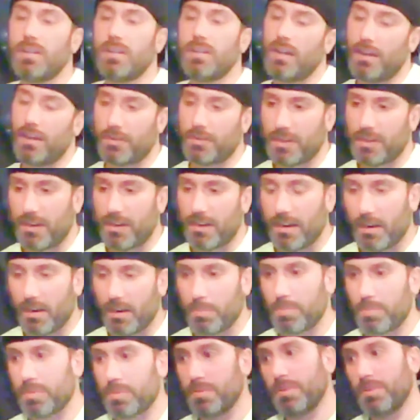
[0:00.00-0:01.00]
don't care how
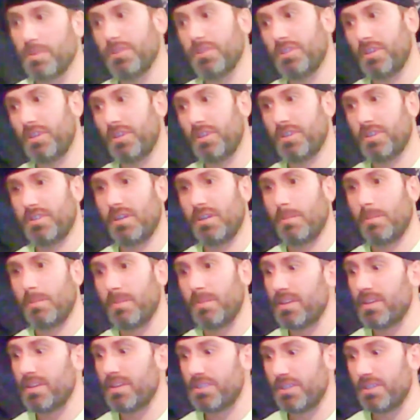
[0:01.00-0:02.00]
prudish your
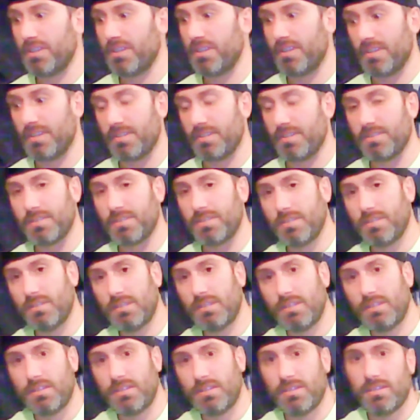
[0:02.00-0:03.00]
denomination is.
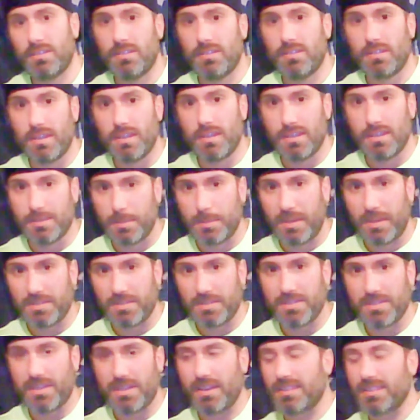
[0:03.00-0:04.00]
It's about
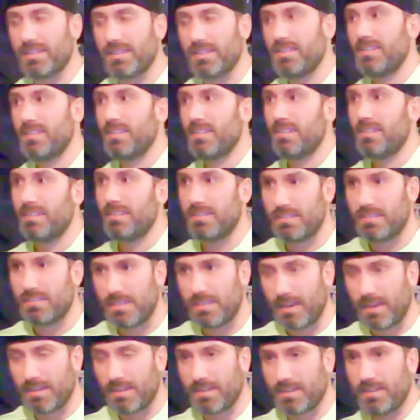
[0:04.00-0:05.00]
sex.
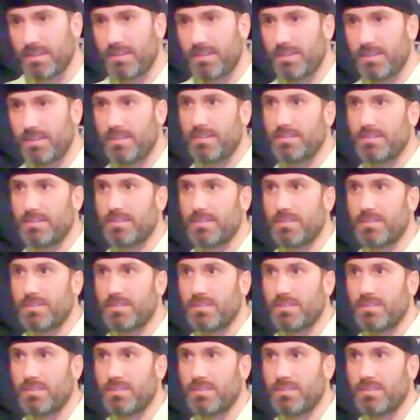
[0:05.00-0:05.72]
Sex is